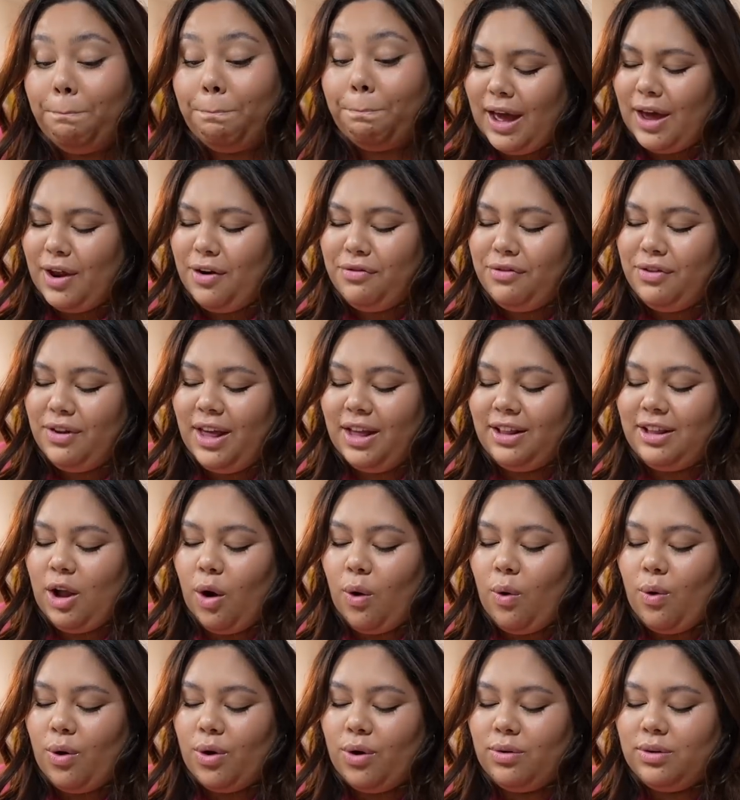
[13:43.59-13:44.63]
I don't feel like
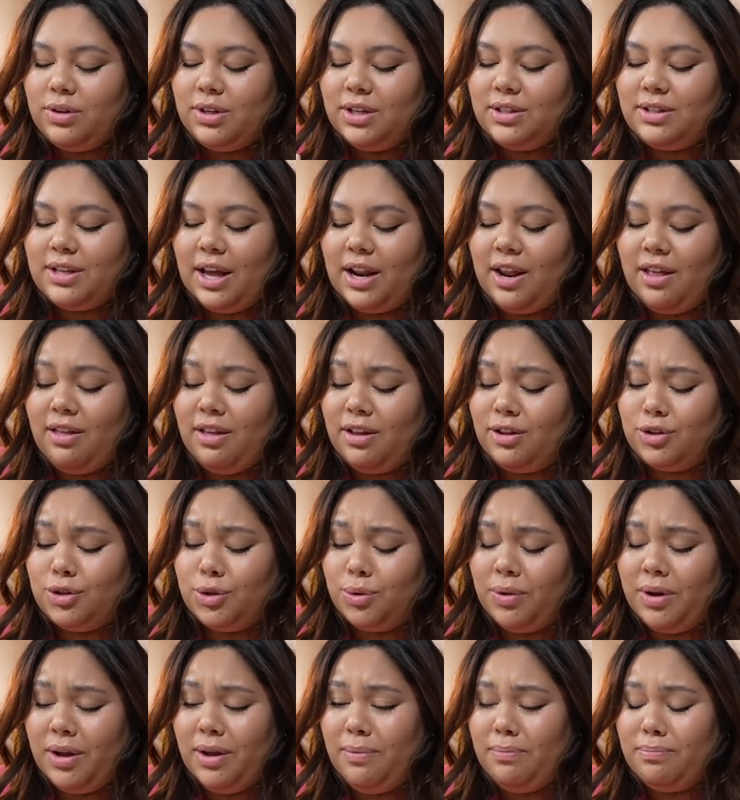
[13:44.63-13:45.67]
the oil does anything
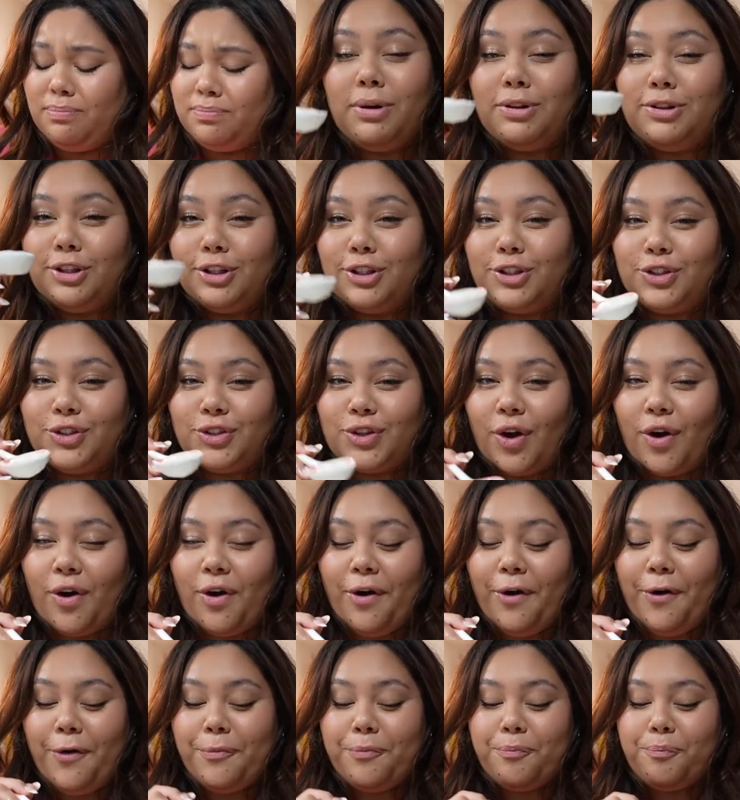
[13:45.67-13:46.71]
to it, but the
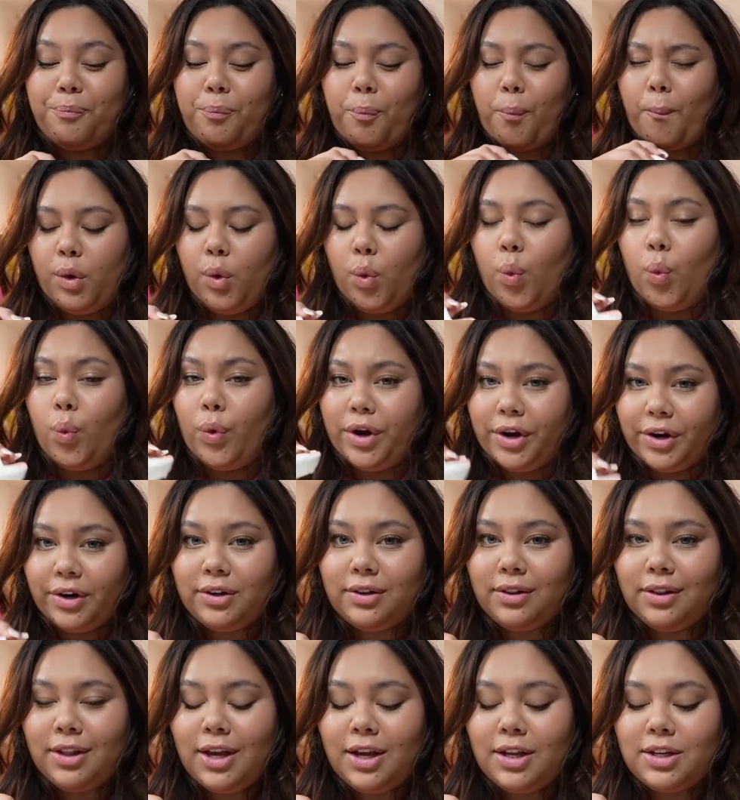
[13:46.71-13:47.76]
salt
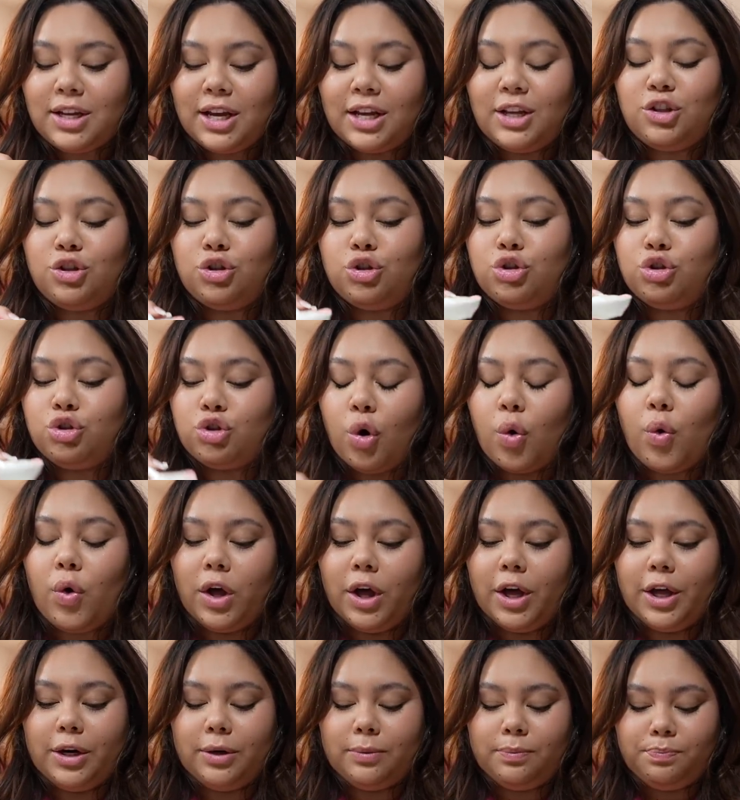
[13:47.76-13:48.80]
weirdly tastes so
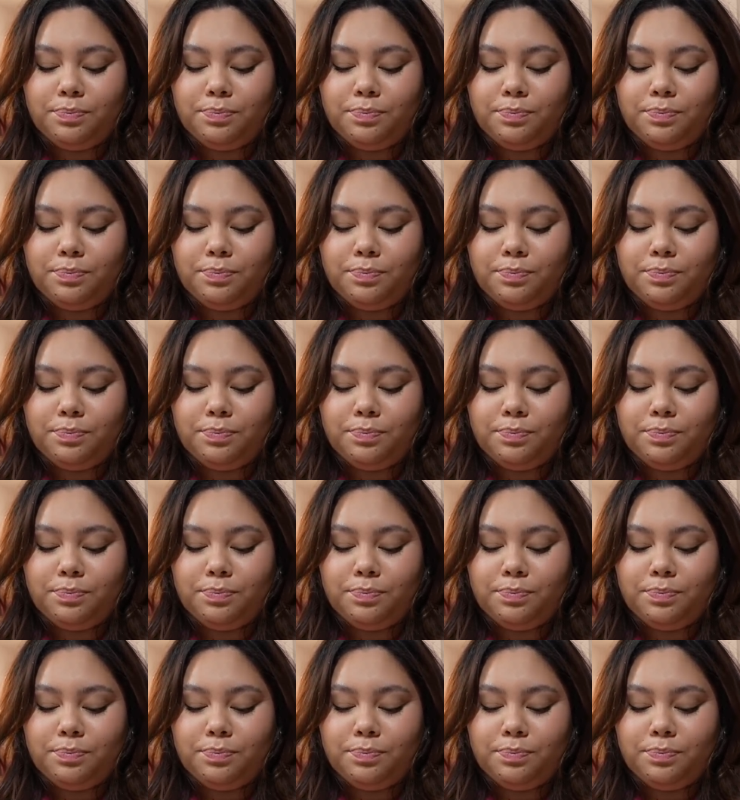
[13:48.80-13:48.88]
good.